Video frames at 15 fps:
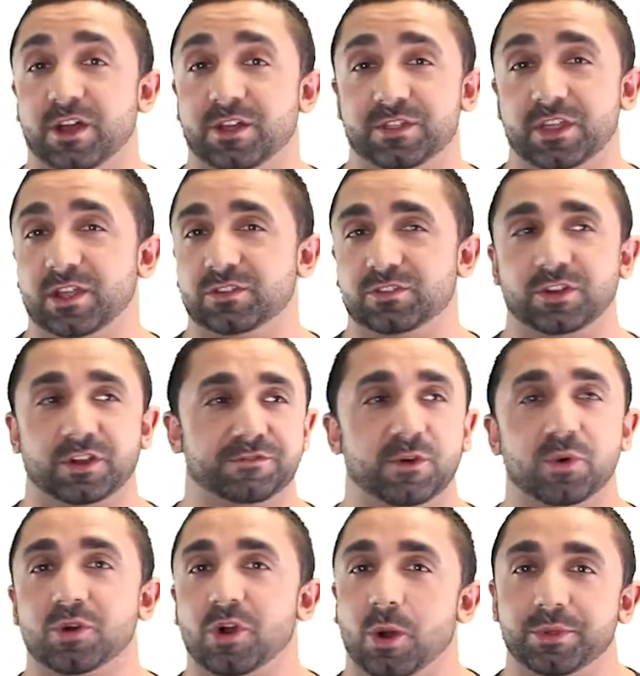they took a
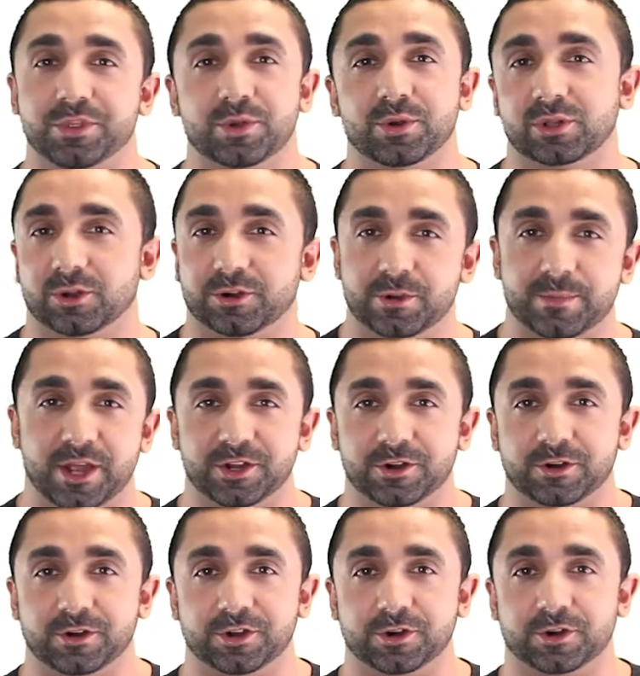phone call with you to learn about
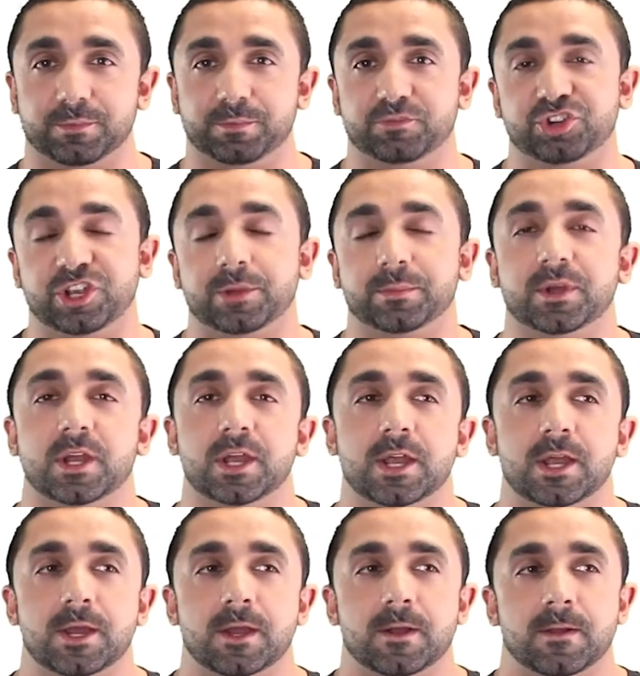your gym,
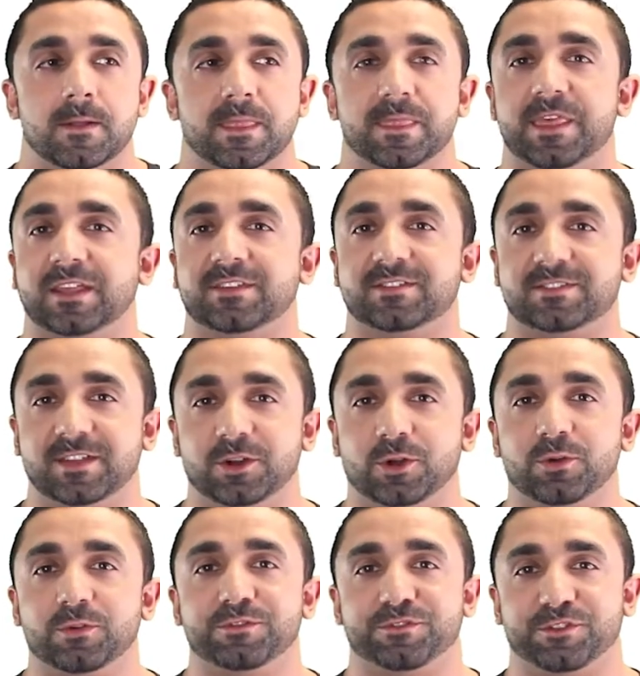they
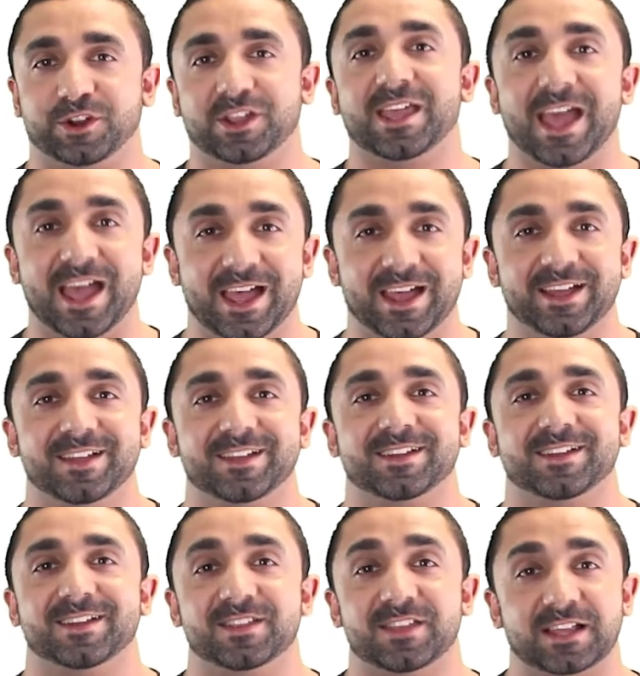still forget
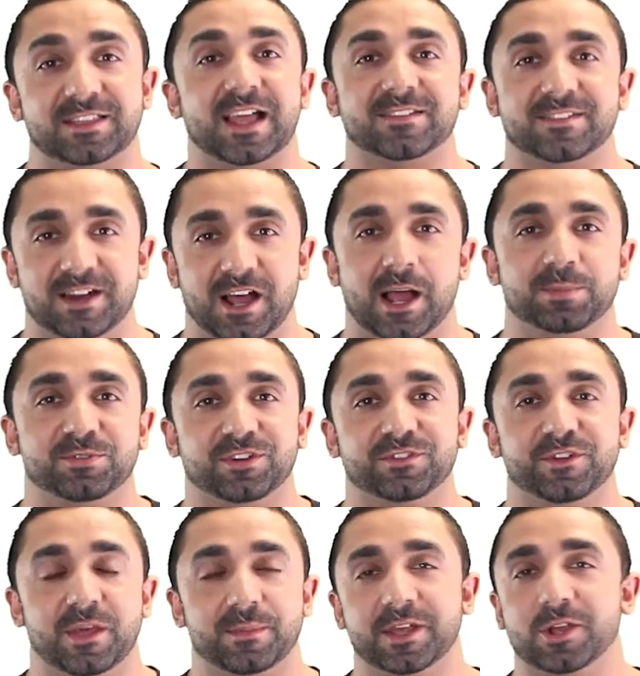that that's an option
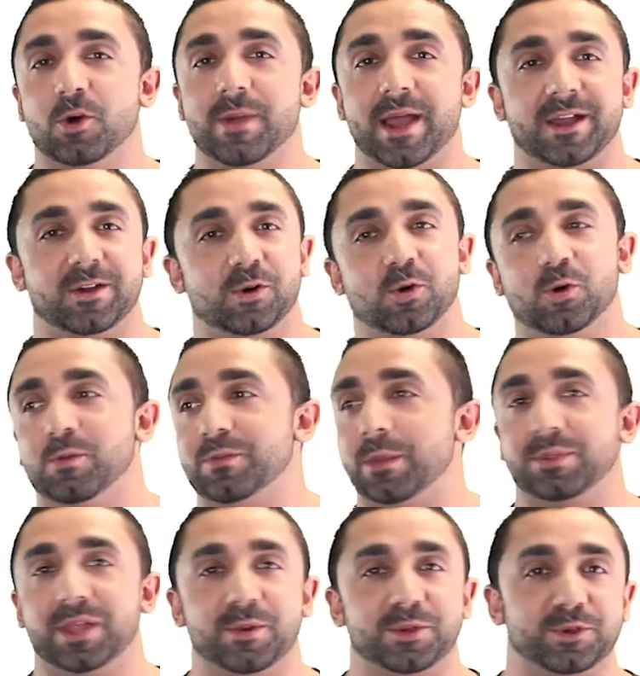for them. They go back home, they
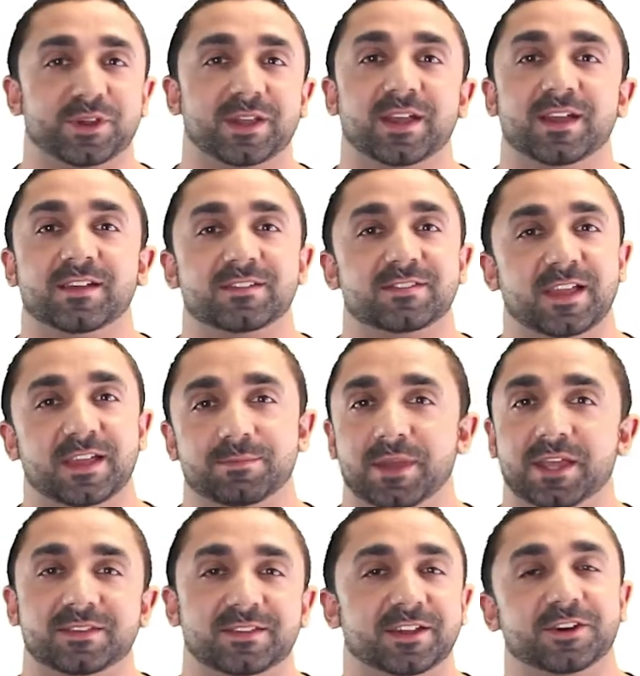play with their kids, they
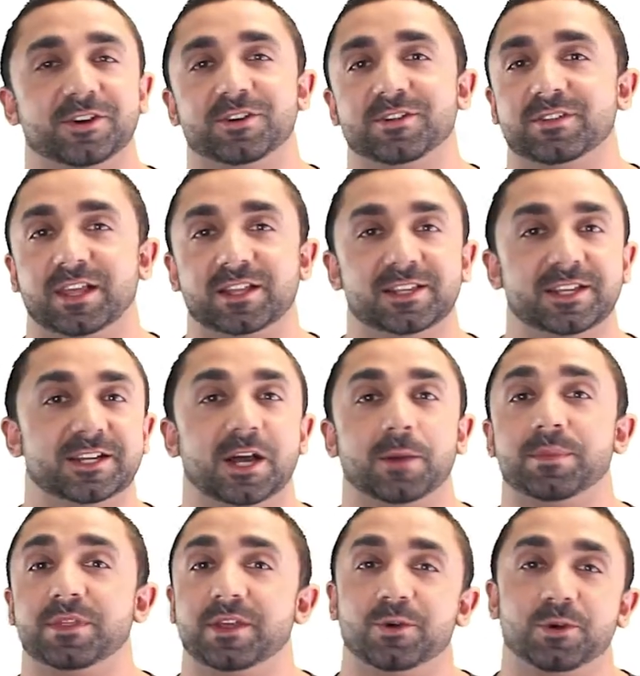make dinner, they clean
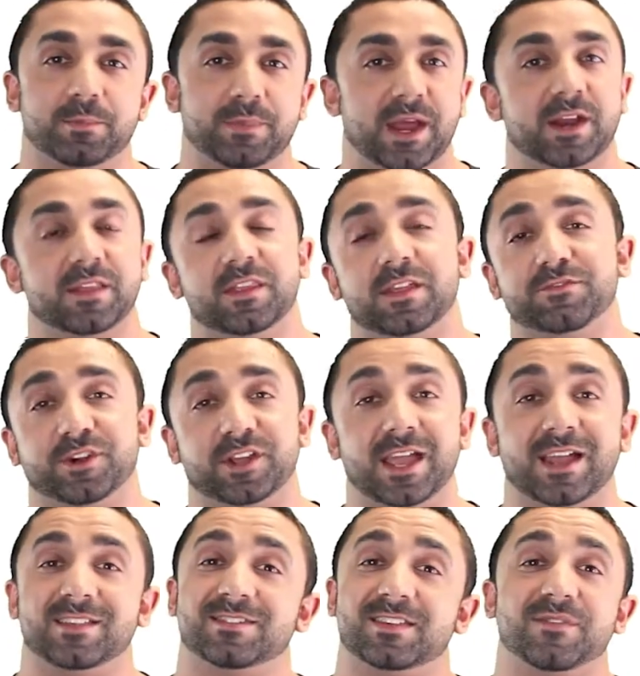up, and they go to bed, and they
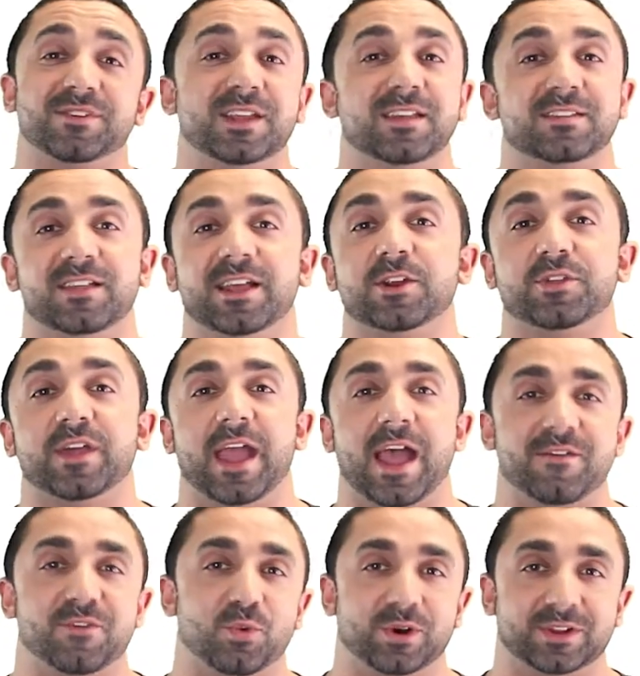forget 7 days later they
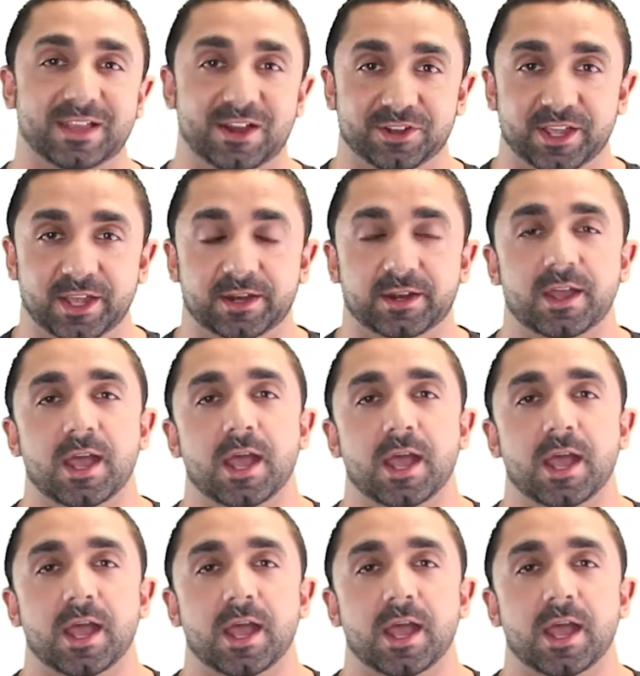haven't worked out again.